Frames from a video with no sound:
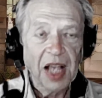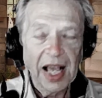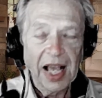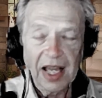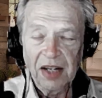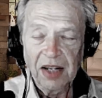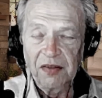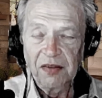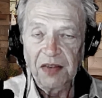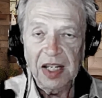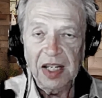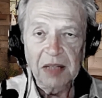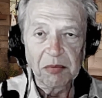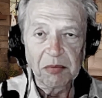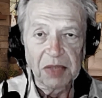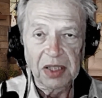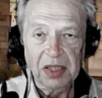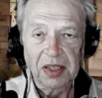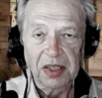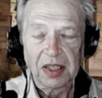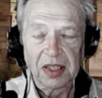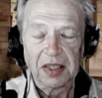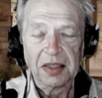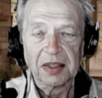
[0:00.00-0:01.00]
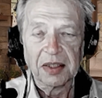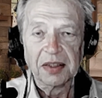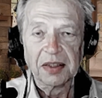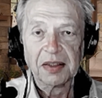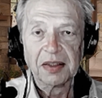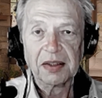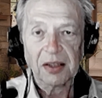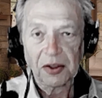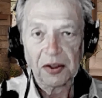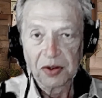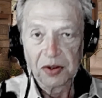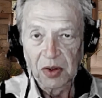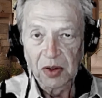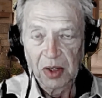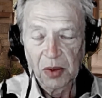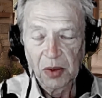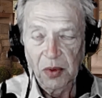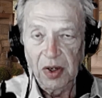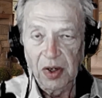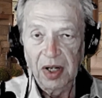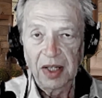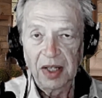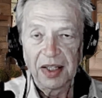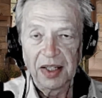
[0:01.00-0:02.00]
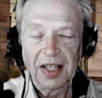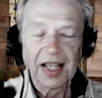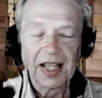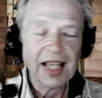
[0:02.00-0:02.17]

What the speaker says: out of 8 billion. There's only one.